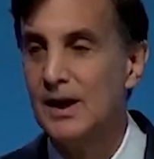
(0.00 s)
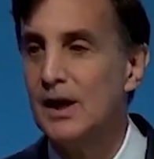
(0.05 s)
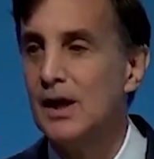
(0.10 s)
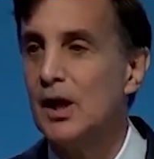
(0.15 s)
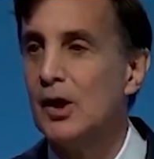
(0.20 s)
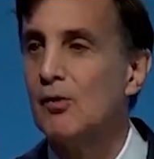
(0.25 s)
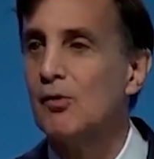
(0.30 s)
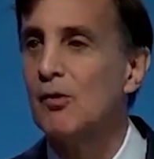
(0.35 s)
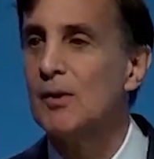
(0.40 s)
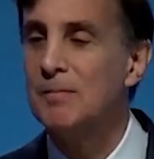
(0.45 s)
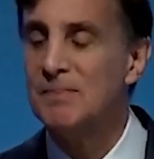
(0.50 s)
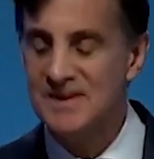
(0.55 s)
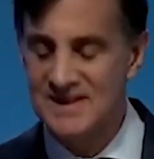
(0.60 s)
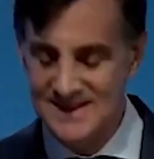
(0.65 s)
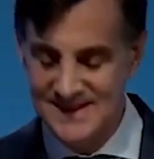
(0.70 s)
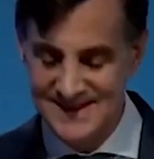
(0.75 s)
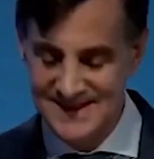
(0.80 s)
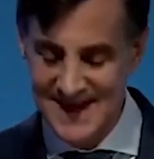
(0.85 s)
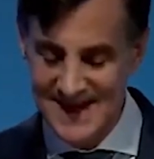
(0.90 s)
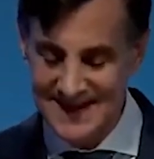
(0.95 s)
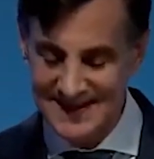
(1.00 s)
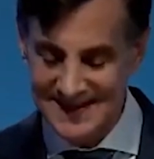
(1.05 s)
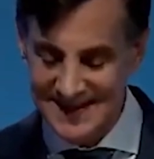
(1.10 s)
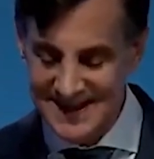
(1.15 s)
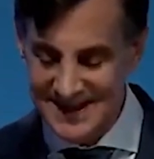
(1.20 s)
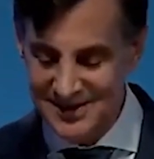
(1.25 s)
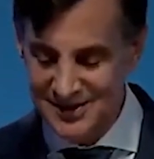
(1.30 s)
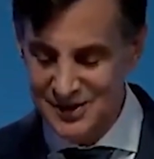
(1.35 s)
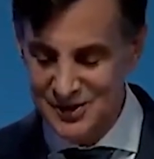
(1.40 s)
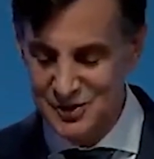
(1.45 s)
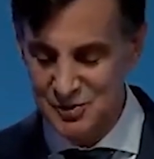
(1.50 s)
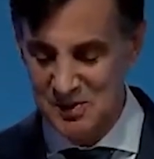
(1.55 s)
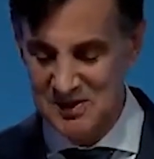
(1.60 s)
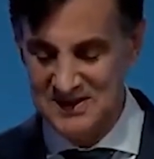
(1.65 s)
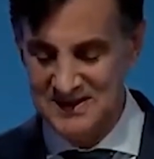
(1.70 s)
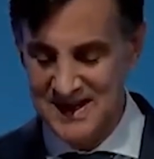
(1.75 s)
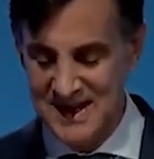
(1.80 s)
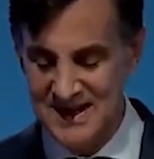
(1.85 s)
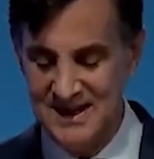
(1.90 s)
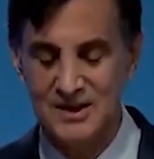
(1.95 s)
equipping state leaders with
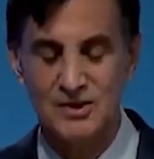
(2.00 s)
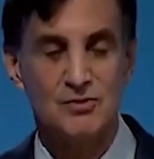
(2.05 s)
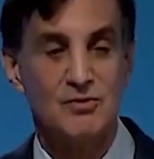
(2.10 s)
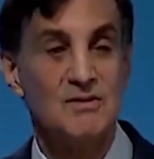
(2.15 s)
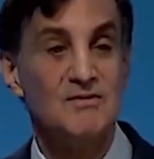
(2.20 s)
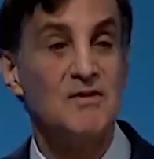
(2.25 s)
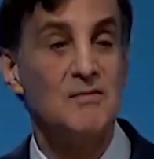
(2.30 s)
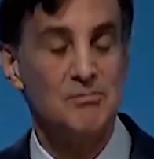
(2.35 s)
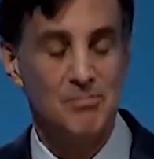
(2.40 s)
data-driven